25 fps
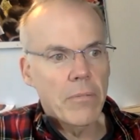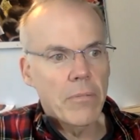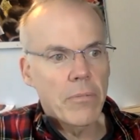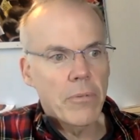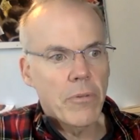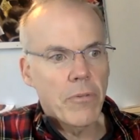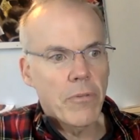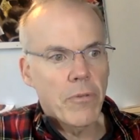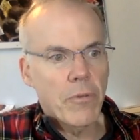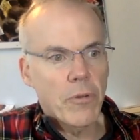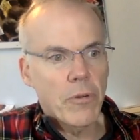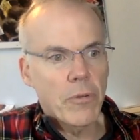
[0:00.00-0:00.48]

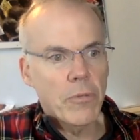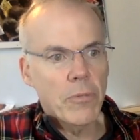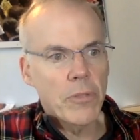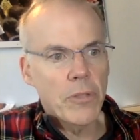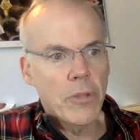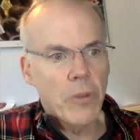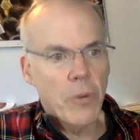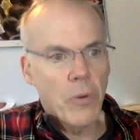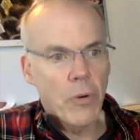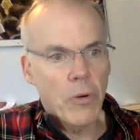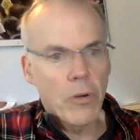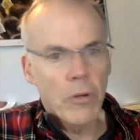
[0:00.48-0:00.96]
performed
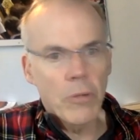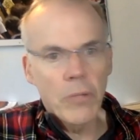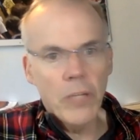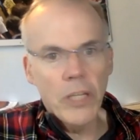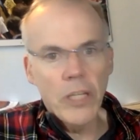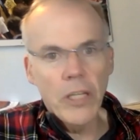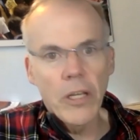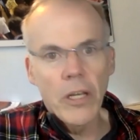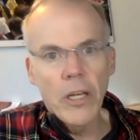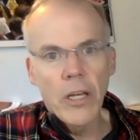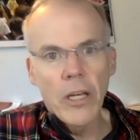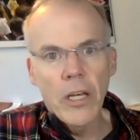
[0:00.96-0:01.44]

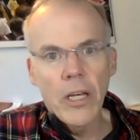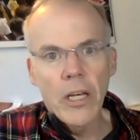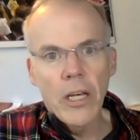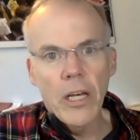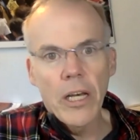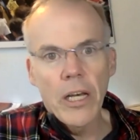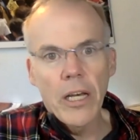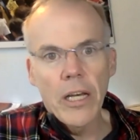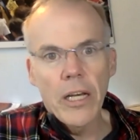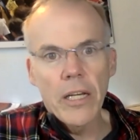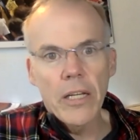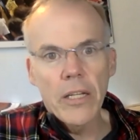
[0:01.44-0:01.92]
horribly,
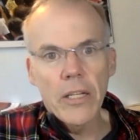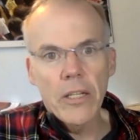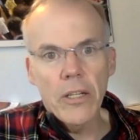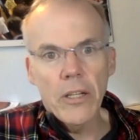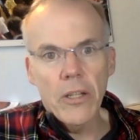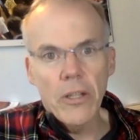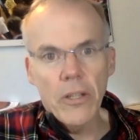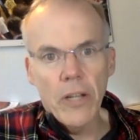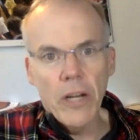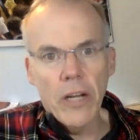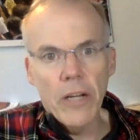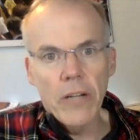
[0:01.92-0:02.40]
and
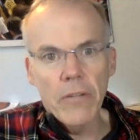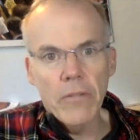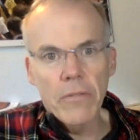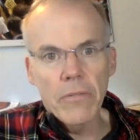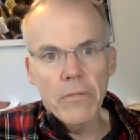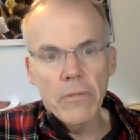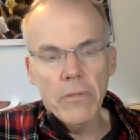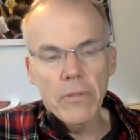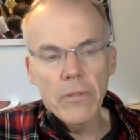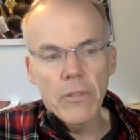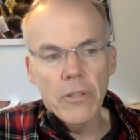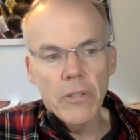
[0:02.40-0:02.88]
a lot of
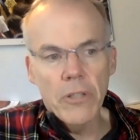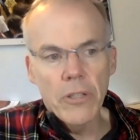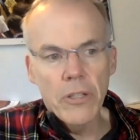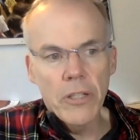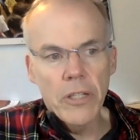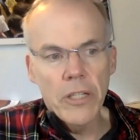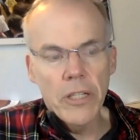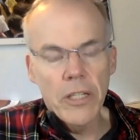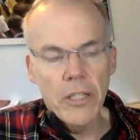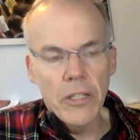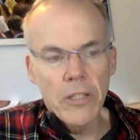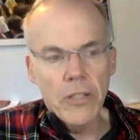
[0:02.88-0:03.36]

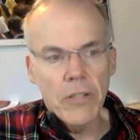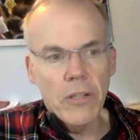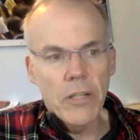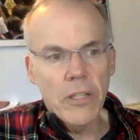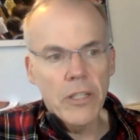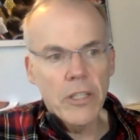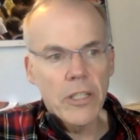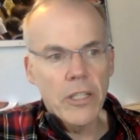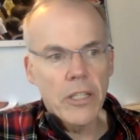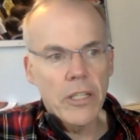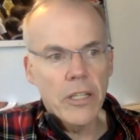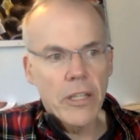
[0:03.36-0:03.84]
good,
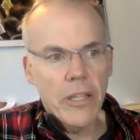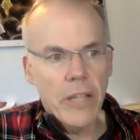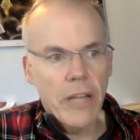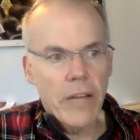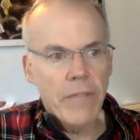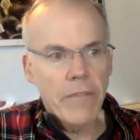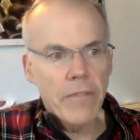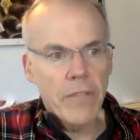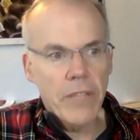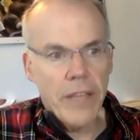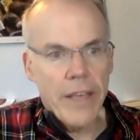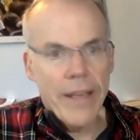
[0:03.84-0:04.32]
interesting
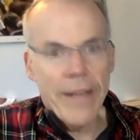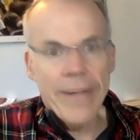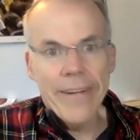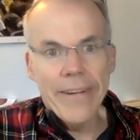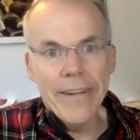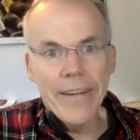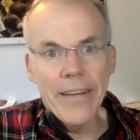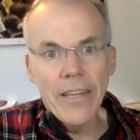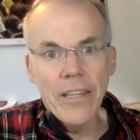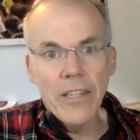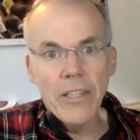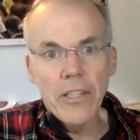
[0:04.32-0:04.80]
left
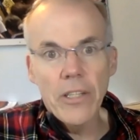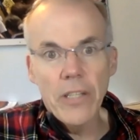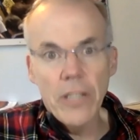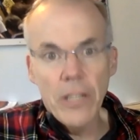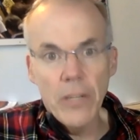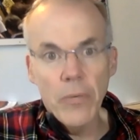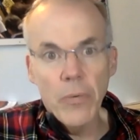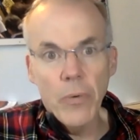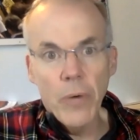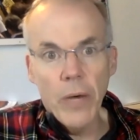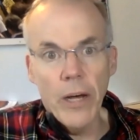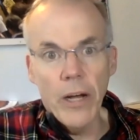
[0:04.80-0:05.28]
candidates
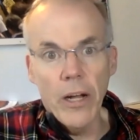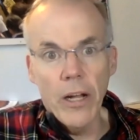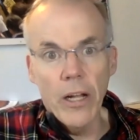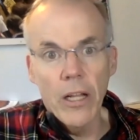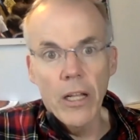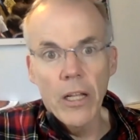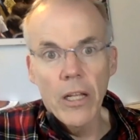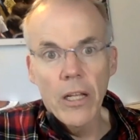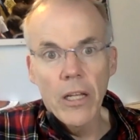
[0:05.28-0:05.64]
did well.